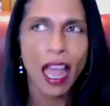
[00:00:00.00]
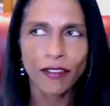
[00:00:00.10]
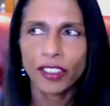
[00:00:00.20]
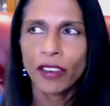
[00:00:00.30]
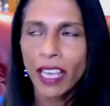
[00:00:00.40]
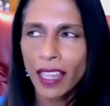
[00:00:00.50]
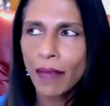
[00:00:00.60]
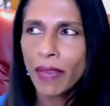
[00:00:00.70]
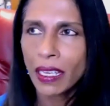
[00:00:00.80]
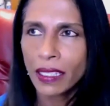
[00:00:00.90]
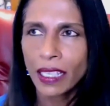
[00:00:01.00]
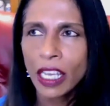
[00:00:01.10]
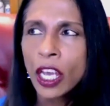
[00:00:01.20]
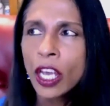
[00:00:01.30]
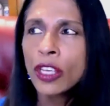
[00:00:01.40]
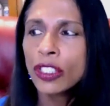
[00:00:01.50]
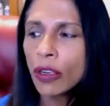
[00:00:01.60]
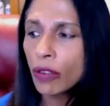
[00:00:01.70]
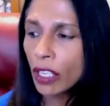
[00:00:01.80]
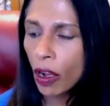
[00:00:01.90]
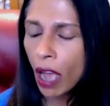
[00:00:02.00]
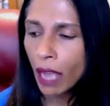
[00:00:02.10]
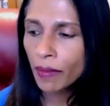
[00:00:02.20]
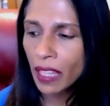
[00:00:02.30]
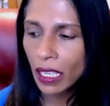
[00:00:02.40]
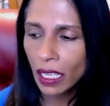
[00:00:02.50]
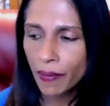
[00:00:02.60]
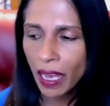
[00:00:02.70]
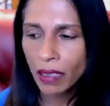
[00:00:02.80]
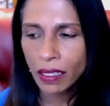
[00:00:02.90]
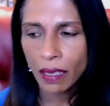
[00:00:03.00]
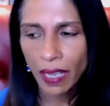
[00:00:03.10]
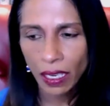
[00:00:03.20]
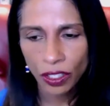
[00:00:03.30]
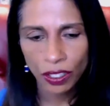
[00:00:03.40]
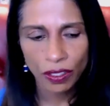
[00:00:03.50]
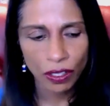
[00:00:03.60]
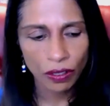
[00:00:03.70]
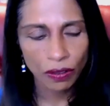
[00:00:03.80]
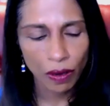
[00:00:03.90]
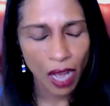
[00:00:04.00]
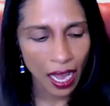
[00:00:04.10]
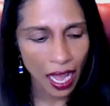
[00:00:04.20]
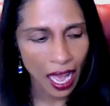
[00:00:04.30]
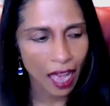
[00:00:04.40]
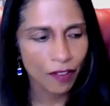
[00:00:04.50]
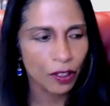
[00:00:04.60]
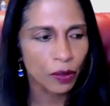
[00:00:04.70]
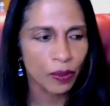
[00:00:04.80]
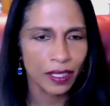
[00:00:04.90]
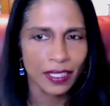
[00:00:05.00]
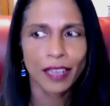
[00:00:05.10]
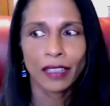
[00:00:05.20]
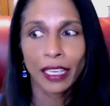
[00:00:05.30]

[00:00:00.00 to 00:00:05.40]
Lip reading: after. Okay, that makes sense. So, I'm thinking about some patients who I have who would say,